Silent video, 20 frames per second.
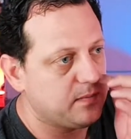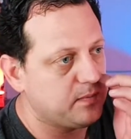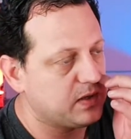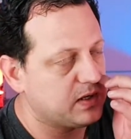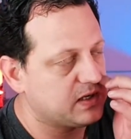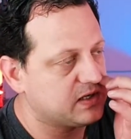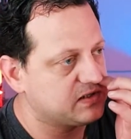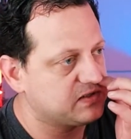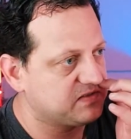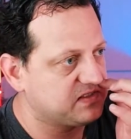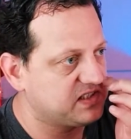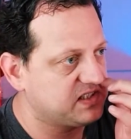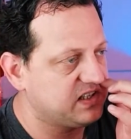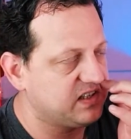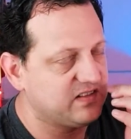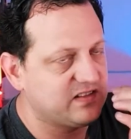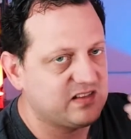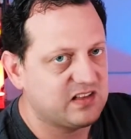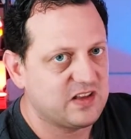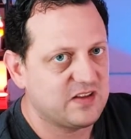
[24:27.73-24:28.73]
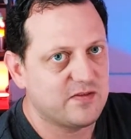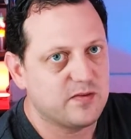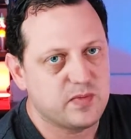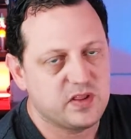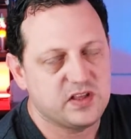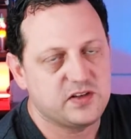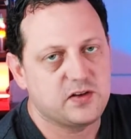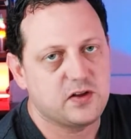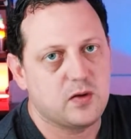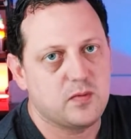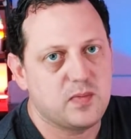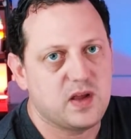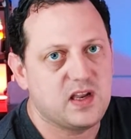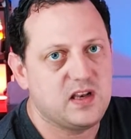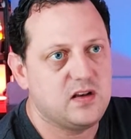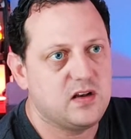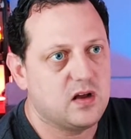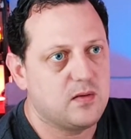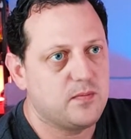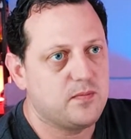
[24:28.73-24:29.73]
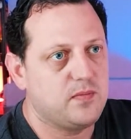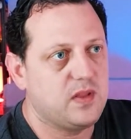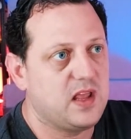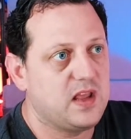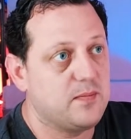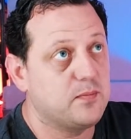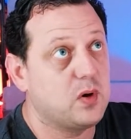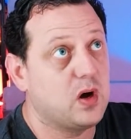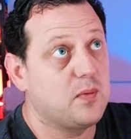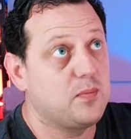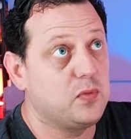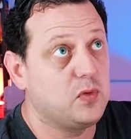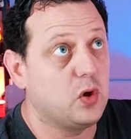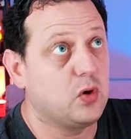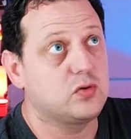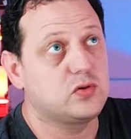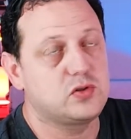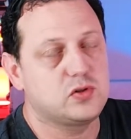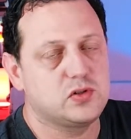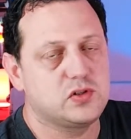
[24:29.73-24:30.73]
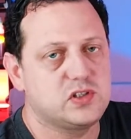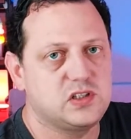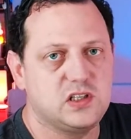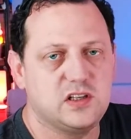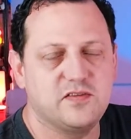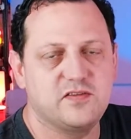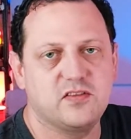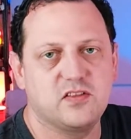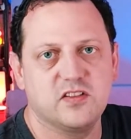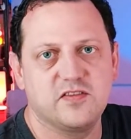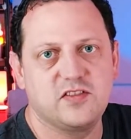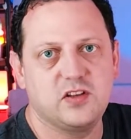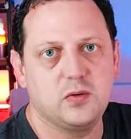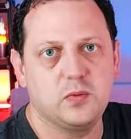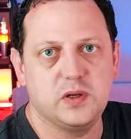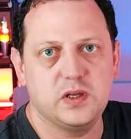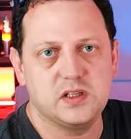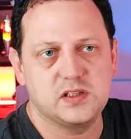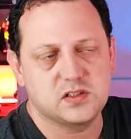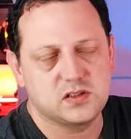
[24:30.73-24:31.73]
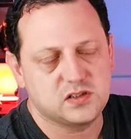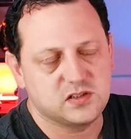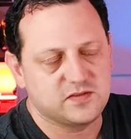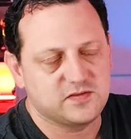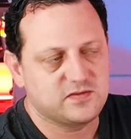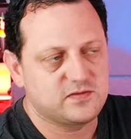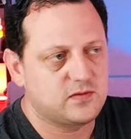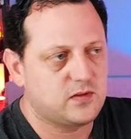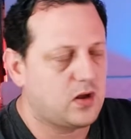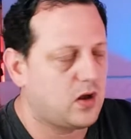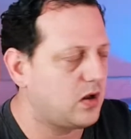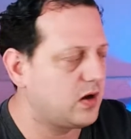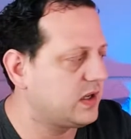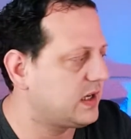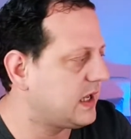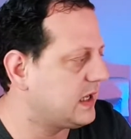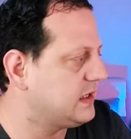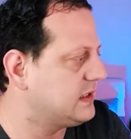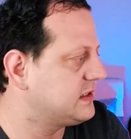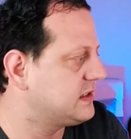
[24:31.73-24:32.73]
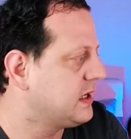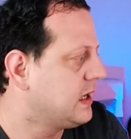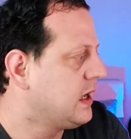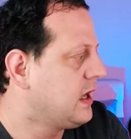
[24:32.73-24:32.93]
because obviously they've given me the domain name, but I'm not touching it for a few weeks because of holidays.